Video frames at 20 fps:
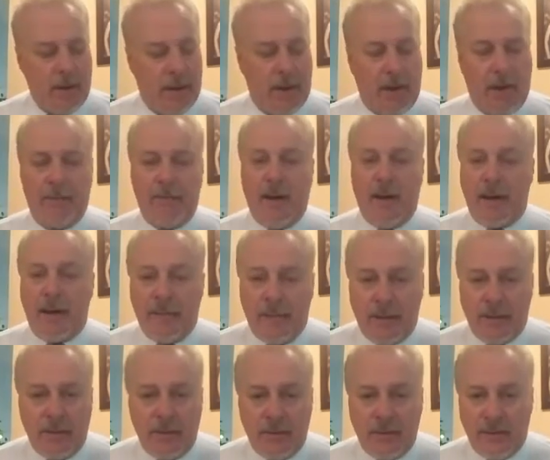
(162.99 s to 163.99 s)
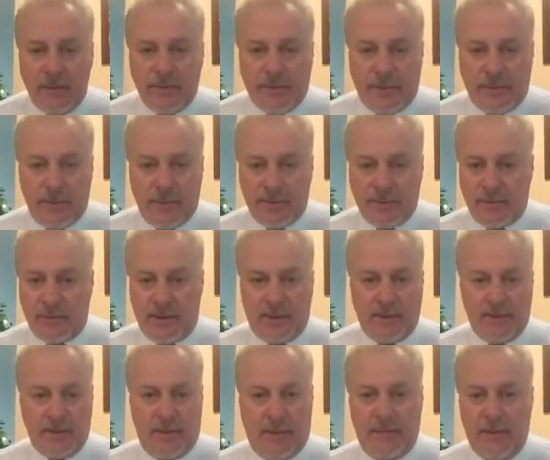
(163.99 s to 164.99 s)
And I'm not a big annuities producer. Like
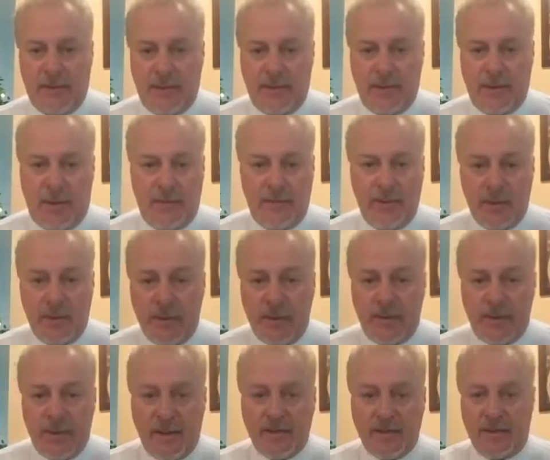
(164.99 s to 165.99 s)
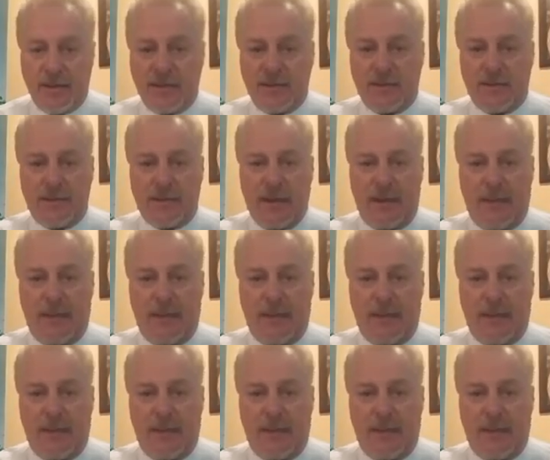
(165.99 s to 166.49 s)
I said, I'm new in the business.